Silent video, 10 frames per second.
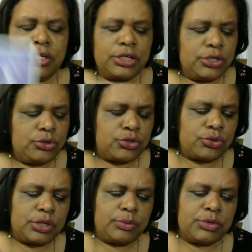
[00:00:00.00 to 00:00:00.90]
you
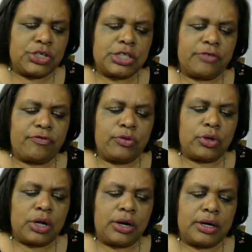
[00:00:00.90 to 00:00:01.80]
truly, which is the Fool
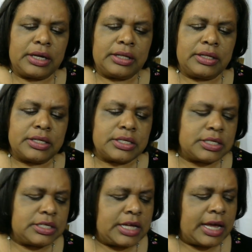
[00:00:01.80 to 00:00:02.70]
card in this
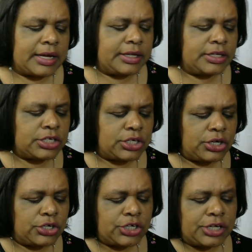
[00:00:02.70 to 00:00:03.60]
deck, and the
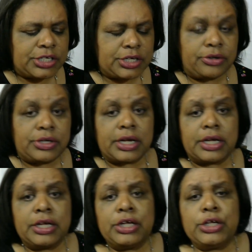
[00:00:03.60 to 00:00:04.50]
Starchild Tarot deck,
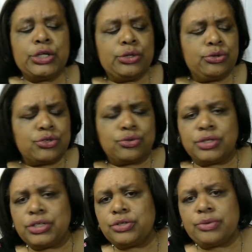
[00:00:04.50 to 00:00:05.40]
you
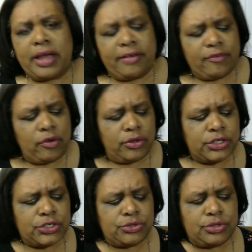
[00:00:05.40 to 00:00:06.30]
truly do have all
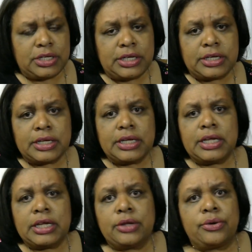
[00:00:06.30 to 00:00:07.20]
that you need
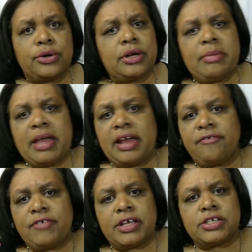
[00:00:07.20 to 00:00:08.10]
in order to
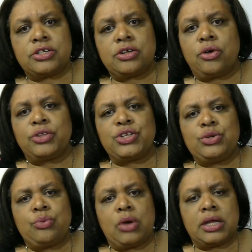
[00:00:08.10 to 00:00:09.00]
manifest all that
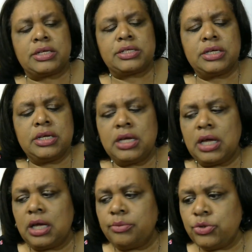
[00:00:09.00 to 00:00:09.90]
you want.
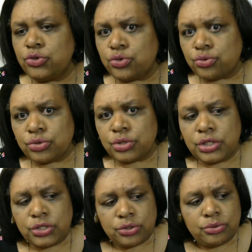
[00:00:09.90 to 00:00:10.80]
Um, you truly
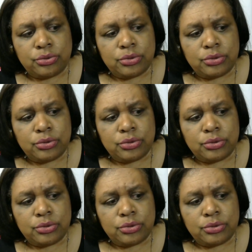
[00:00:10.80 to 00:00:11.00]
do